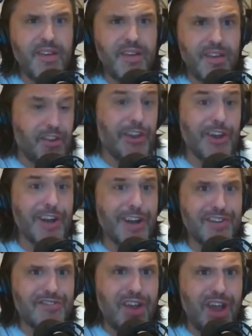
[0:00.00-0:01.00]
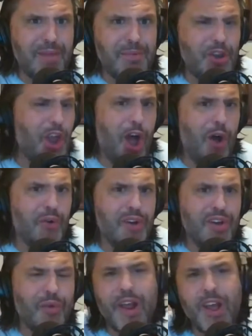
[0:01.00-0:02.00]
Is he good at his job? No
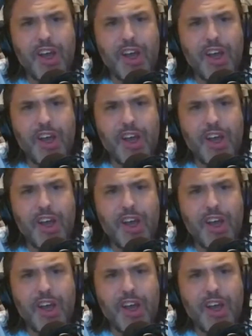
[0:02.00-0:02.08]
right?